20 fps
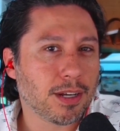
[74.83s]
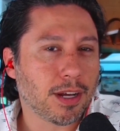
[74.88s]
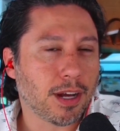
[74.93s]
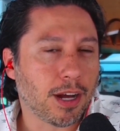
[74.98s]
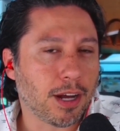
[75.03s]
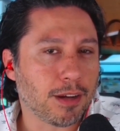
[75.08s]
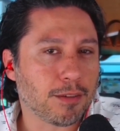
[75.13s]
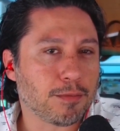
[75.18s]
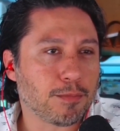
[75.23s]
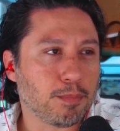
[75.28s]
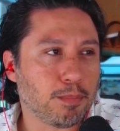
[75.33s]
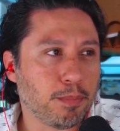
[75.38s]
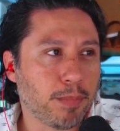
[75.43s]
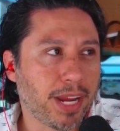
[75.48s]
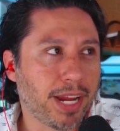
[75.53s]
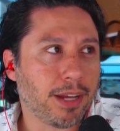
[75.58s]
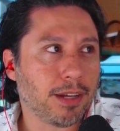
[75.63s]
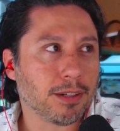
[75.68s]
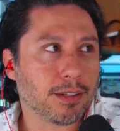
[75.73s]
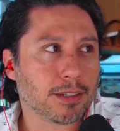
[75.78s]
of
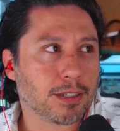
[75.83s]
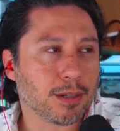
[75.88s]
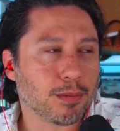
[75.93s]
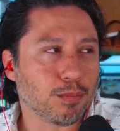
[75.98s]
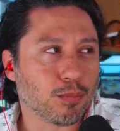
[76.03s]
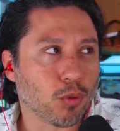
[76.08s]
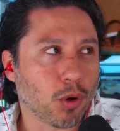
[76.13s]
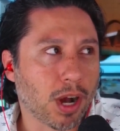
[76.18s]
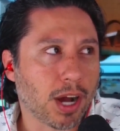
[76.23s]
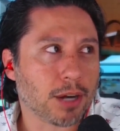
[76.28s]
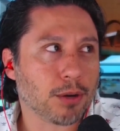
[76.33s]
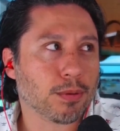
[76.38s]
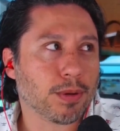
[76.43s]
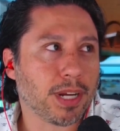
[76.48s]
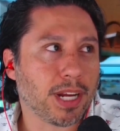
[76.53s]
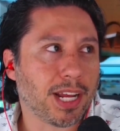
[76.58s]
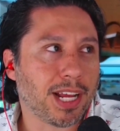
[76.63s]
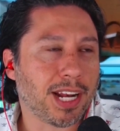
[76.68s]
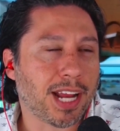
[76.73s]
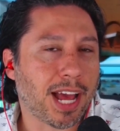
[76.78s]
male
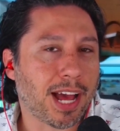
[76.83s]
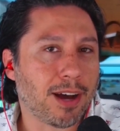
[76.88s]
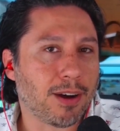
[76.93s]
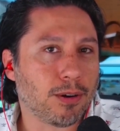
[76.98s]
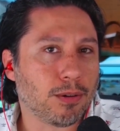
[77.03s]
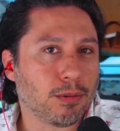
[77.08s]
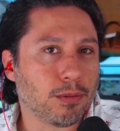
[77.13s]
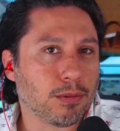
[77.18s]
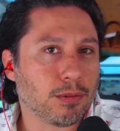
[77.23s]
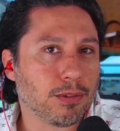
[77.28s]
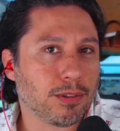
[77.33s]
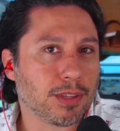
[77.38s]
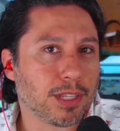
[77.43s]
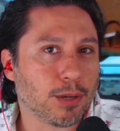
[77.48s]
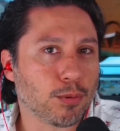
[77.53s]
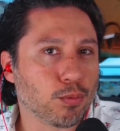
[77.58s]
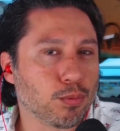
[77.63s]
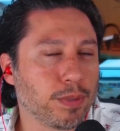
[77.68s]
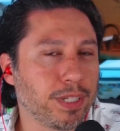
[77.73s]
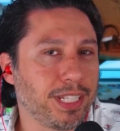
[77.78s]
camaraderie and how
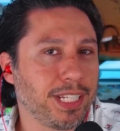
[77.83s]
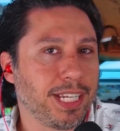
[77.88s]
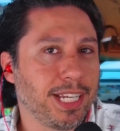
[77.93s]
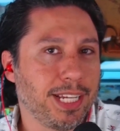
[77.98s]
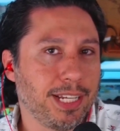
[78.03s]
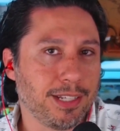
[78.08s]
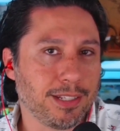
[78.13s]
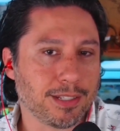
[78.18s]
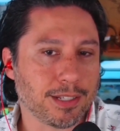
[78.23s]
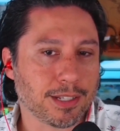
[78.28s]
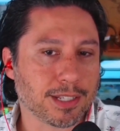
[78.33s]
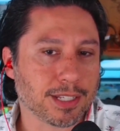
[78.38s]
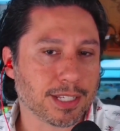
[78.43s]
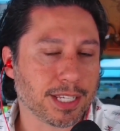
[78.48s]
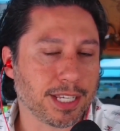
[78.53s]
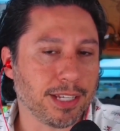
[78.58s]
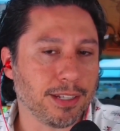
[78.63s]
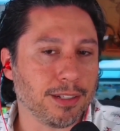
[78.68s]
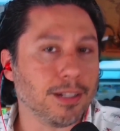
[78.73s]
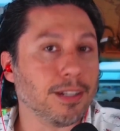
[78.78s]
there really is a
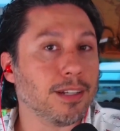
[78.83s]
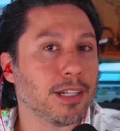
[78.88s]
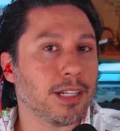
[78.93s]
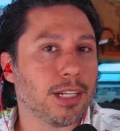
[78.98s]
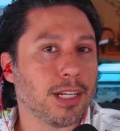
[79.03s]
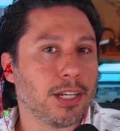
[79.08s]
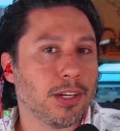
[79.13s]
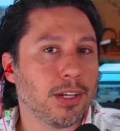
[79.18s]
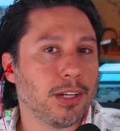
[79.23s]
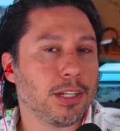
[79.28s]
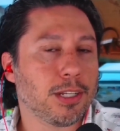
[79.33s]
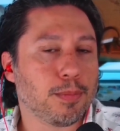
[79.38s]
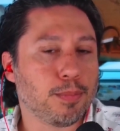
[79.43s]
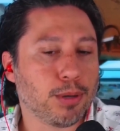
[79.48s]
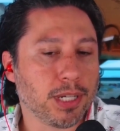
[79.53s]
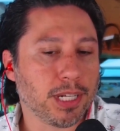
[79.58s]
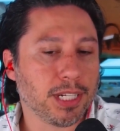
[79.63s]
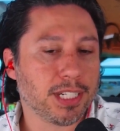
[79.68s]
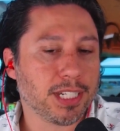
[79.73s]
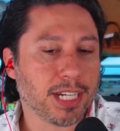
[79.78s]
skill to
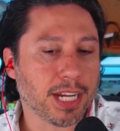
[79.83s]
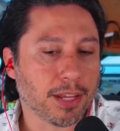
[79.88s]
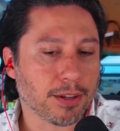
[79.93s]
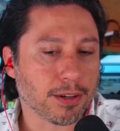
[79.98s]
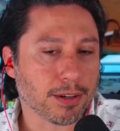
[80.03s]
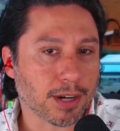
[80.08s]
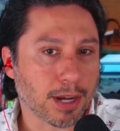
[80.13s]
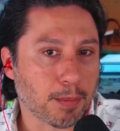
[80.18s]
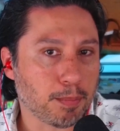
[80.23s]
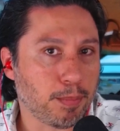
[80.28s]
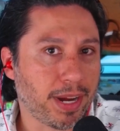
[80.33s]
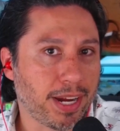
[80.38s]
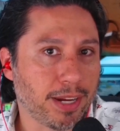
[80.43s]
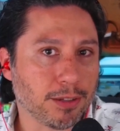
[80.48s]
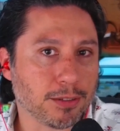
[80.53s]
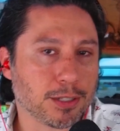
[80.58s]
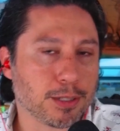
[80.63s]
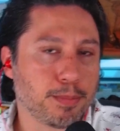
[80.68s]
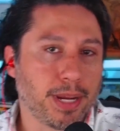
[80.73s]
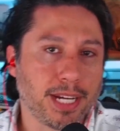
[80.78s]
putting together a male
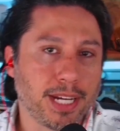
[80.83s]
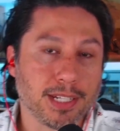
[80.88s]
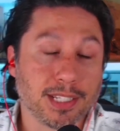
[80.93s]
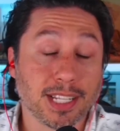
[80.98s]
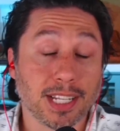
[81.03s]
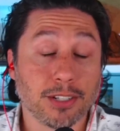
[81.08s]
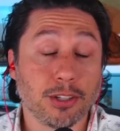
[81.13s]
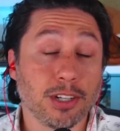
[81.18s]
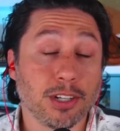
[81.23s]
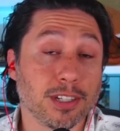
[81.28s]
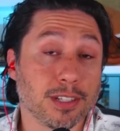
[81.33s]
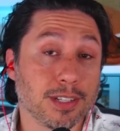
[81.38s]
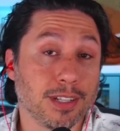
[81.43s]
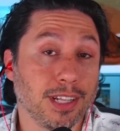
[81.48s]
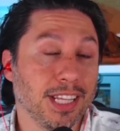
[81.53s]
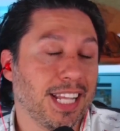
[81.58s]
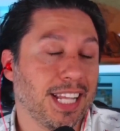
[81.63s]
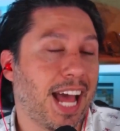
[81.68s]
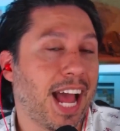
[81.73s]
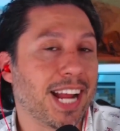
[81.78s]
space that's just
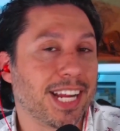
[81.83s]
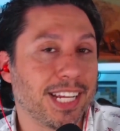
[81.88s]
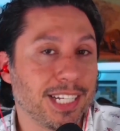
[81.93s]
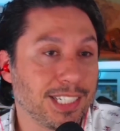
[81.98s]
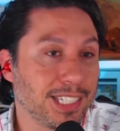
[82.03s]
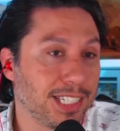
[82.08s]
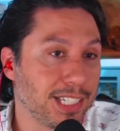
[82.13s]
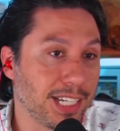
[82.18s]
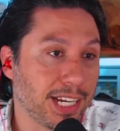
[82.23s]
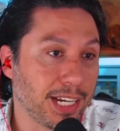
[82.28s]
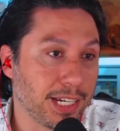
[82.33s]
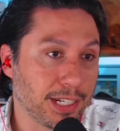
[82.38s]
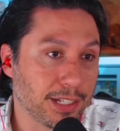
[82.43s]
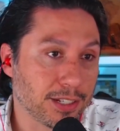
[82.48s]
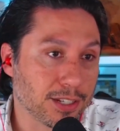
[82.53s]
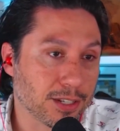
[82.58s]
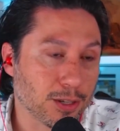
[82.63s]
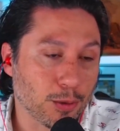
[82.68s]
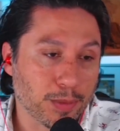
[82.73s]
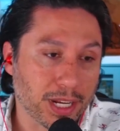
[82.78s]
lacking today in
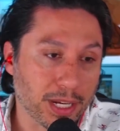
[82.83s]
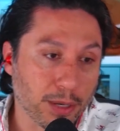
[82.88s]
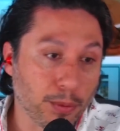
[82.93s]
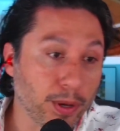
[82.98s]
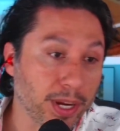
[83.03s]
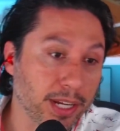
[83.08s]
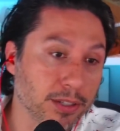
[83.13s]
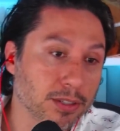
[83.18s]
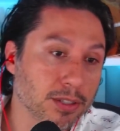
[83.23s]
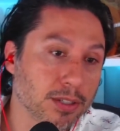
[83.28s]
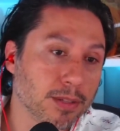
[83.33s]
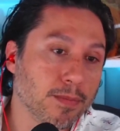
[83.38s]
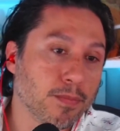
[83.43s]
so many ways.